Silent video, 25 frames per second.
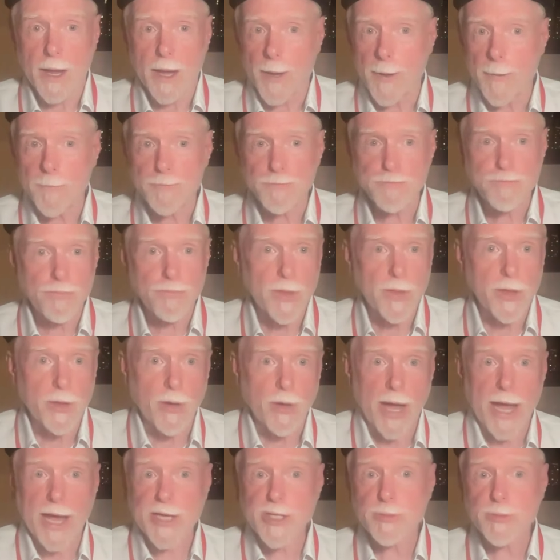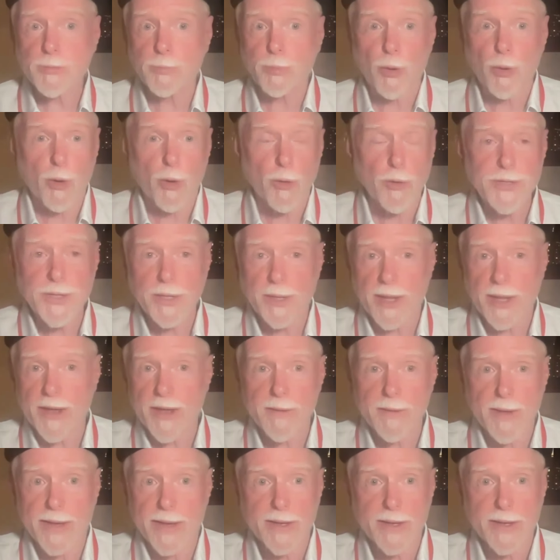I explore until
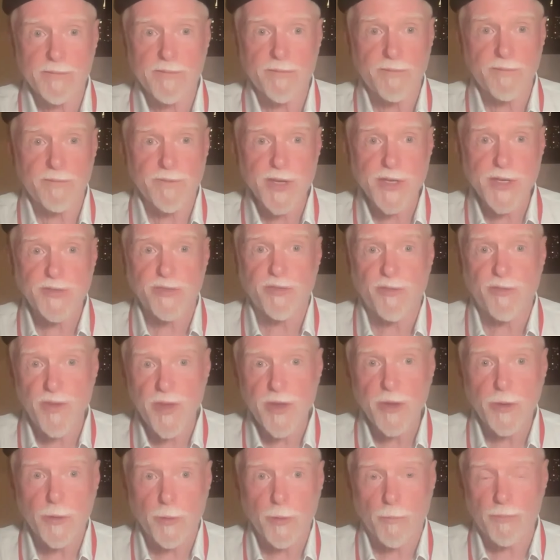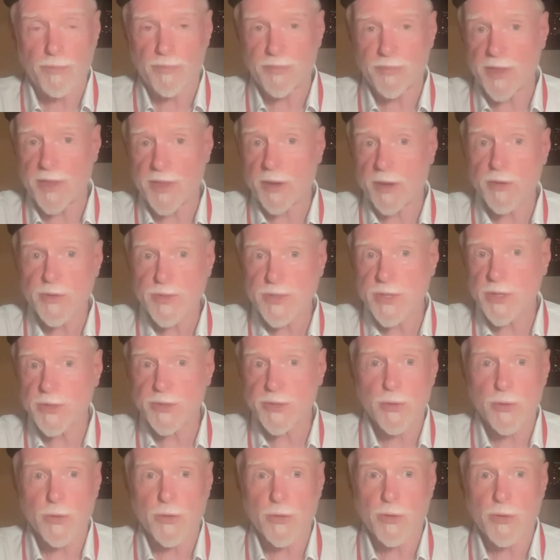I can just feel there's the
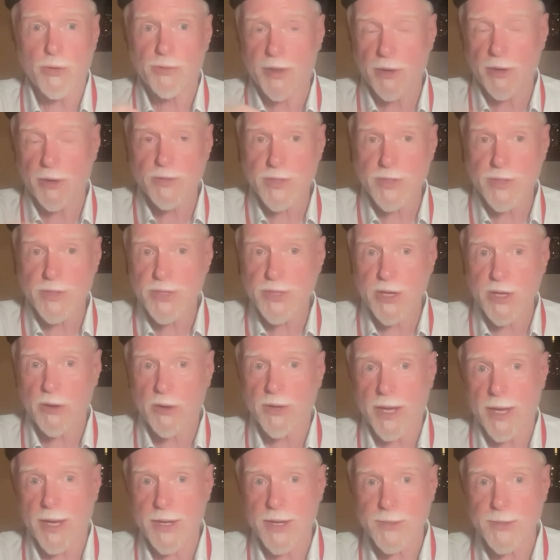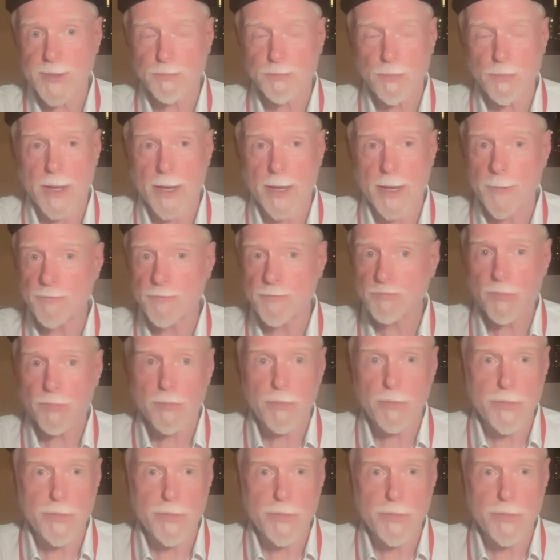door, there's the staircase, and